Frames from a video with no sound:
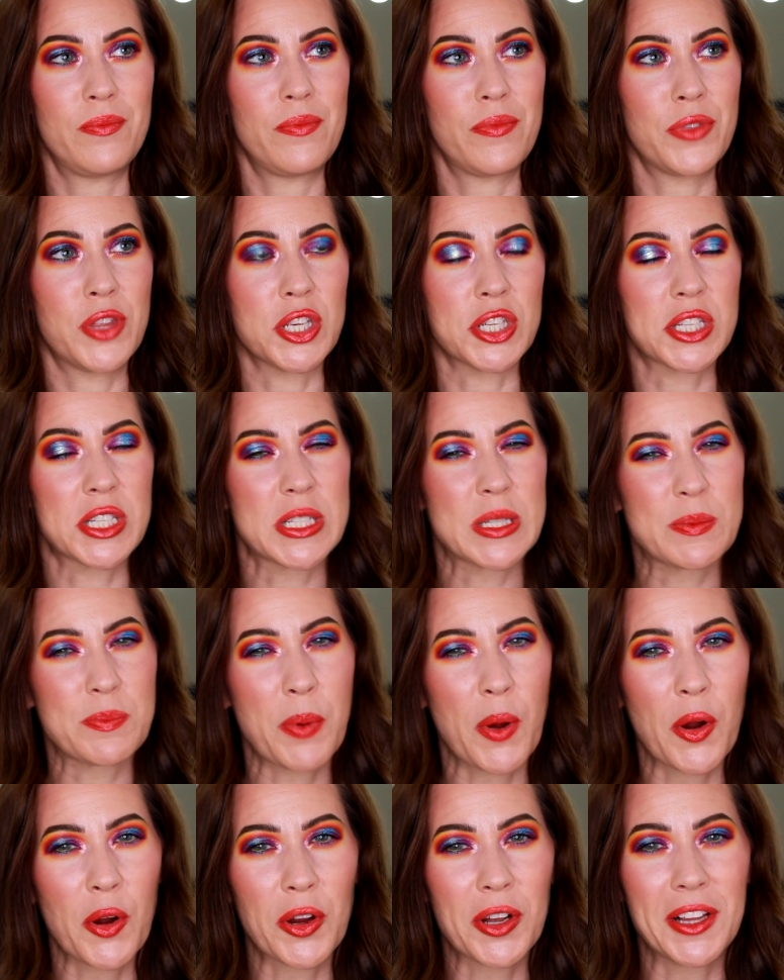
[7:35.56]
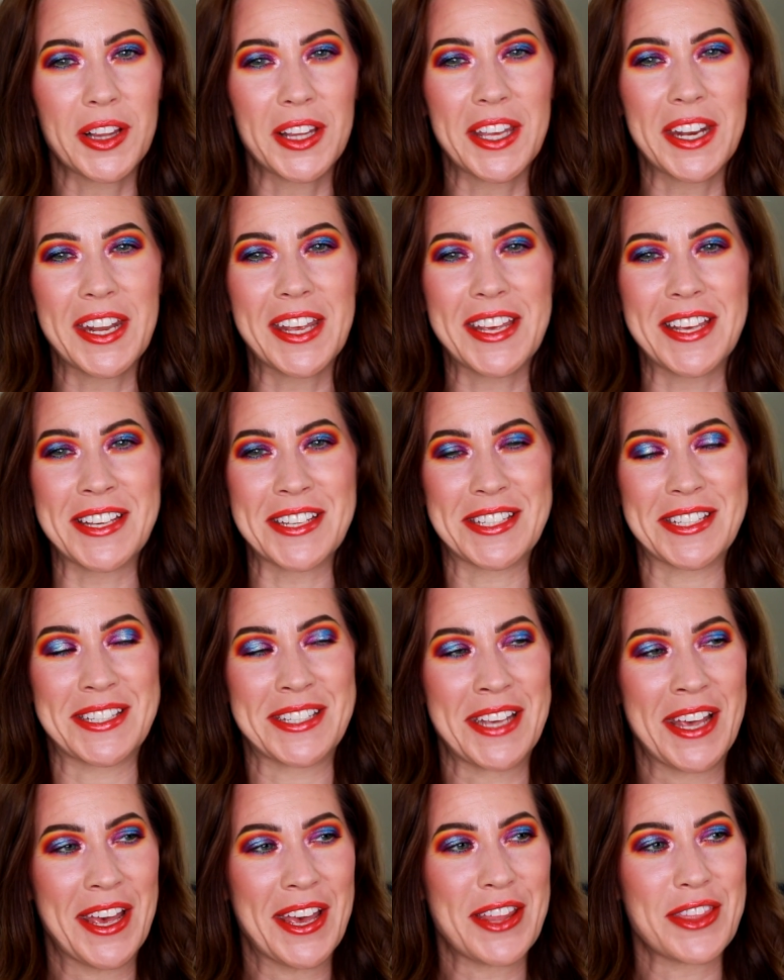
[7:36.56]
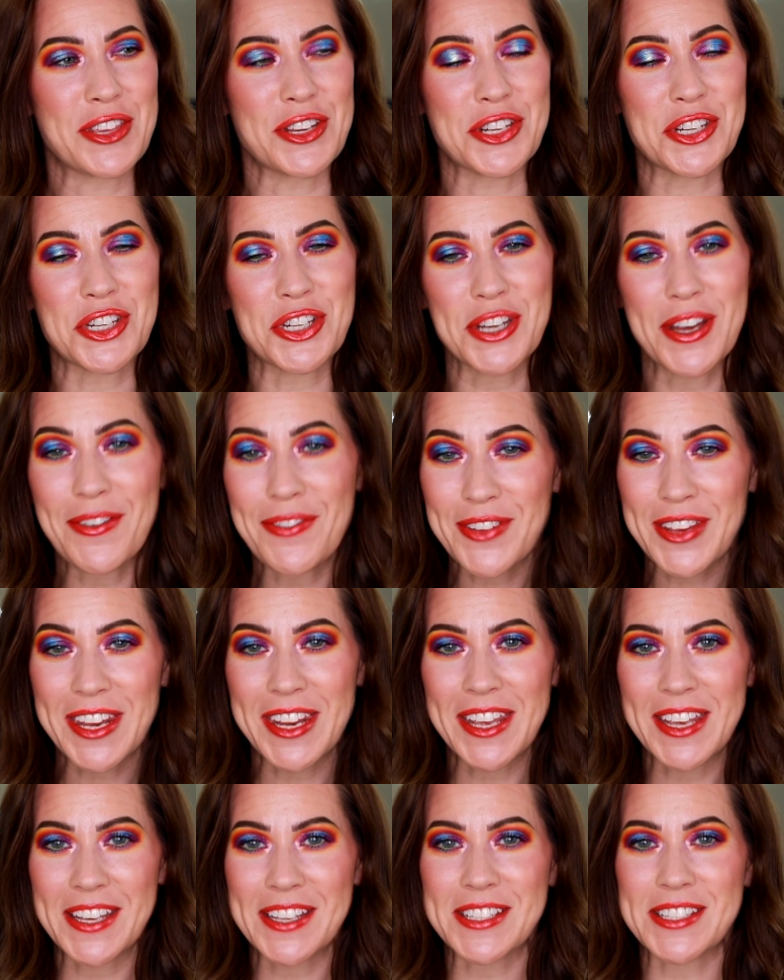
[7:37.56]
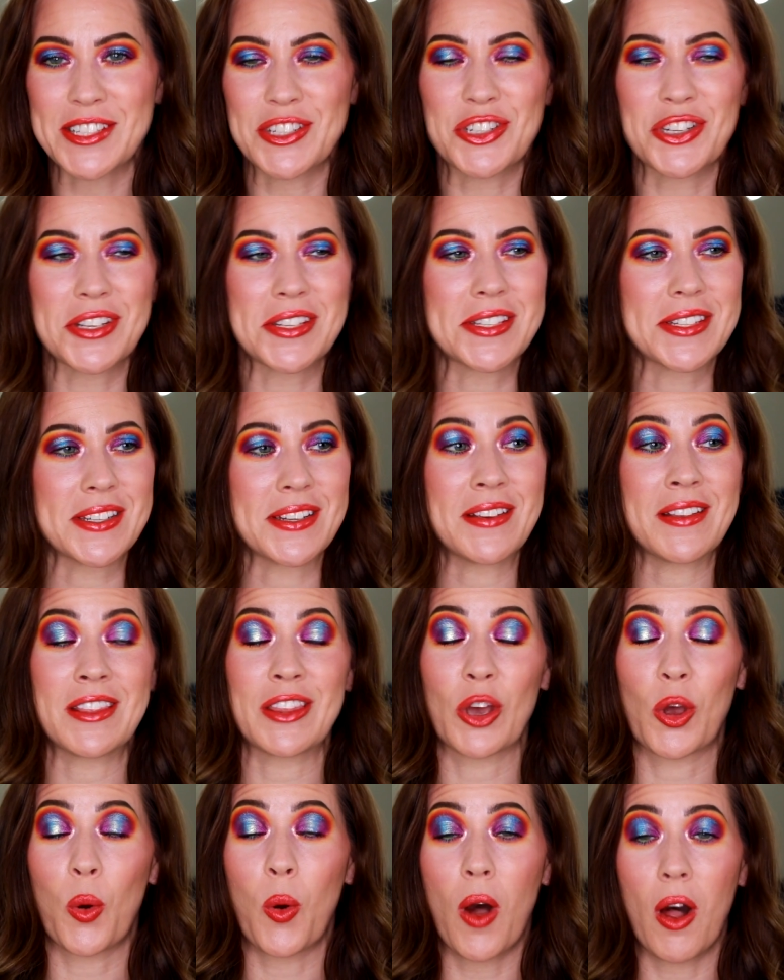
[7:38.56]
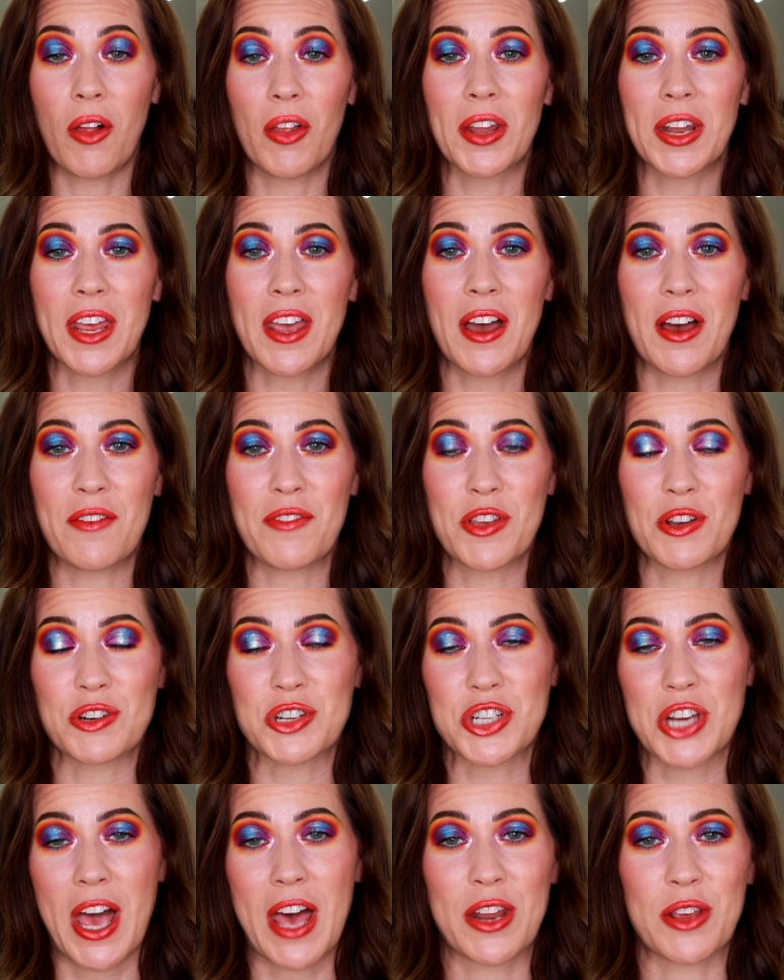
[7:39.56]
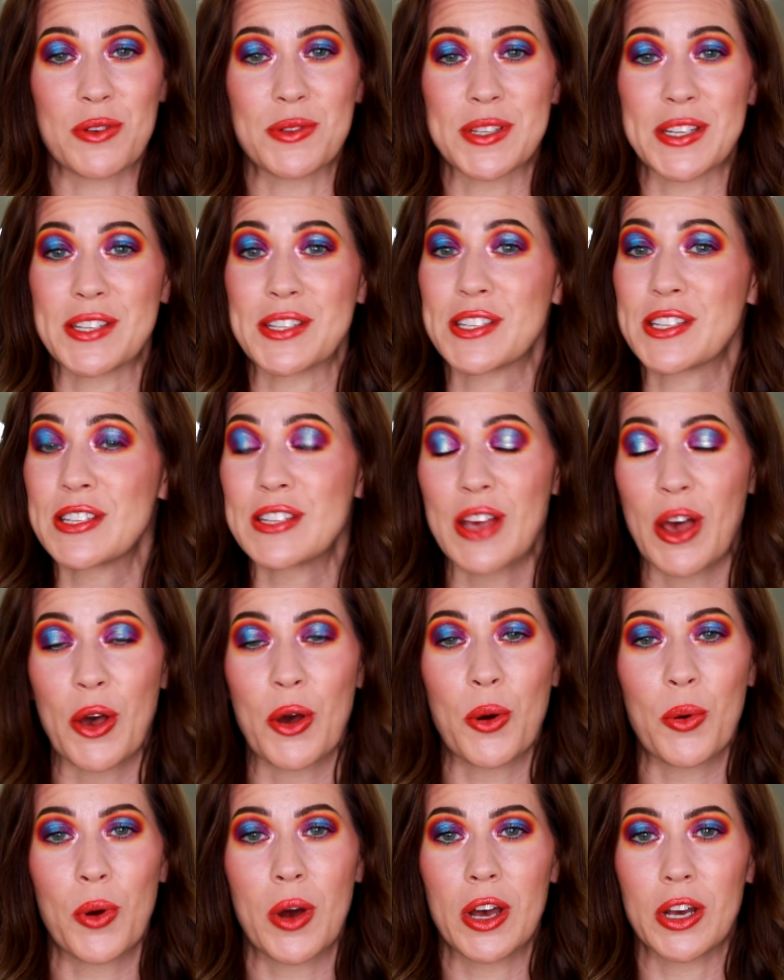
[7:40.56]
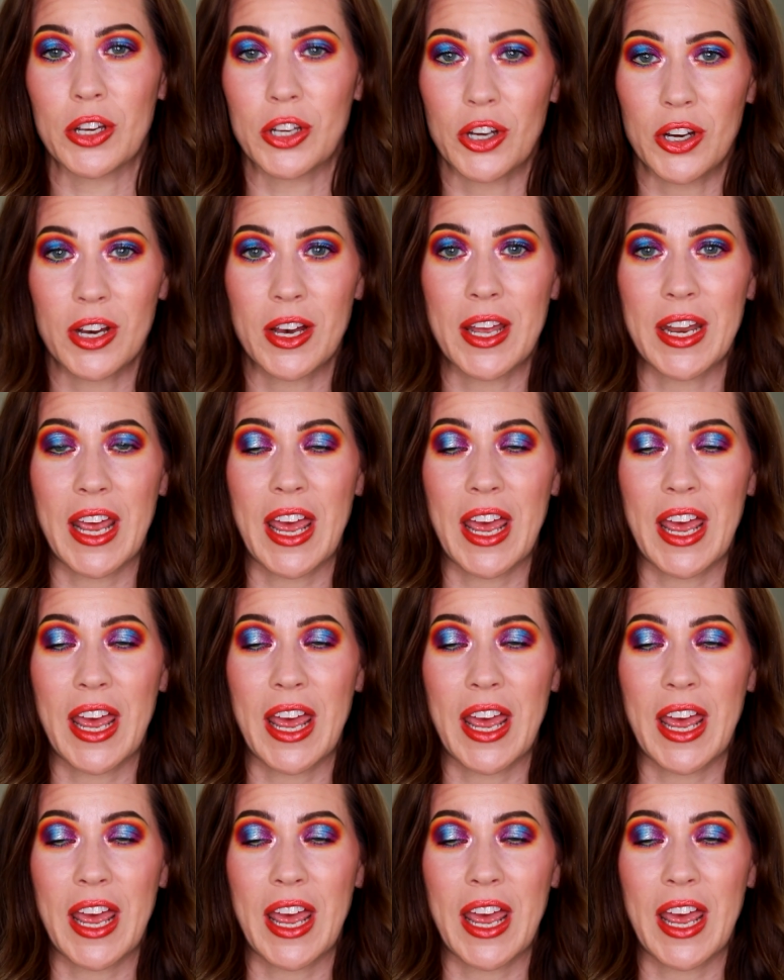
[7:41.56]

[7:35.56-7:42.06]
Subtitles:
The sparkliness, the shiftiness, just the quality of their shadows is so good.